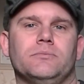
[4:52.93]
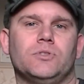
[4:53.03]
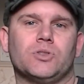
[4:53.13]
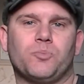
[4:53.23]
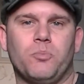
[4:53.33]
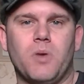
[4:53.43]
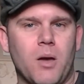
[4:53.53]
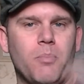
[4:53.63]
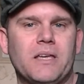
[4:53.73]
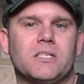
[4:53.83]
just a
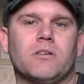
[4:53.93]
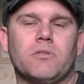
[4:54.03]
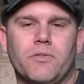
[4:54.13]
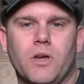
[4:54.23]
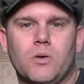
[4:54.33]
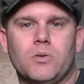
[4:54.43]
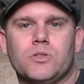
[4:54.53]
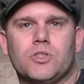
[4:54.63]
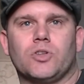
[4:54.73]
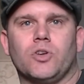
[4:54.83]
basic review,
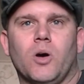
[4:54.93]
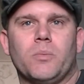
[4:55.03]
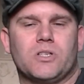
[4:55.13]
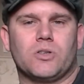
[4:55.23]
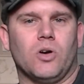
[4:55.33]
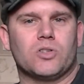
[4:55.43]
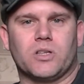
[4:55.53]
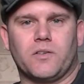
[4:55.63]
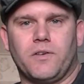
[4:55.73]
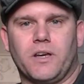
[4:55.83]
stood up his thoughts
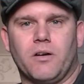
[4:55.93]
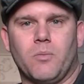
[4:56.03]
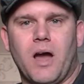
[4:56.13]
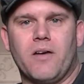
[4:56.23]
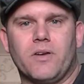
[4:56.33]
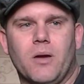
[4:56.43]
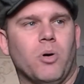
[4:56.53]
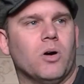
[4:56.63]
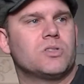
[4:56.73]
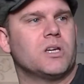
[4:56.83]
on the figure and what have you,
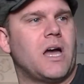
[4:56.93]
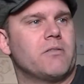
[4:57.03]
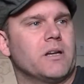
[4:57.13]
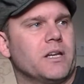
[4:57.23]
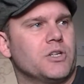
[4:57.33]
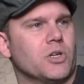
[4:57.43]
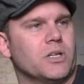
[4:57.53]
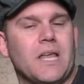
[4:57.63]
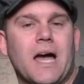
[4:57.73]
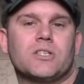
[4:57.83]
but I really
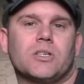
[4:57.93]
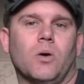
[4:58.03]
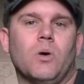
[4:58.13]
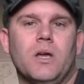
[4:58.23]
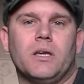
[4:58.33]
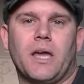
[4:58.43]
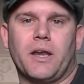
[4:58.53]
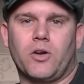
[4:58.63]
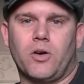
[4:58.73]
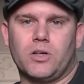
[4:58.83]
enjoyed that, so get
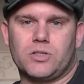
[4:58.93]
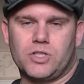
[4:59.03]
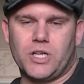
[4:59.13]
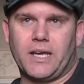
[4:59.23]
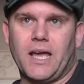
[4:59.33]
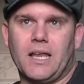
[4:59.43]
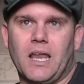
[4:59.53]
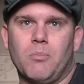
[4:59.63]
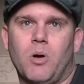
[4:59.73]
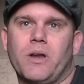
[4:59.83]
across and check out
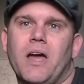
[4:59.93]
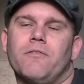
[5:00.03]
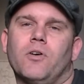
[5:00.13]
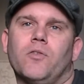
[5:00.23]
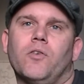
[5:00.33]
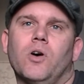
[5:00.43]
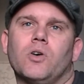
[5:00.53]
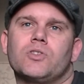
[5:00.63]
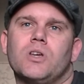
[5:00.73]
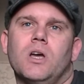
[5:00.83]
Lambo
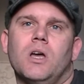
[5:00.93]
944s.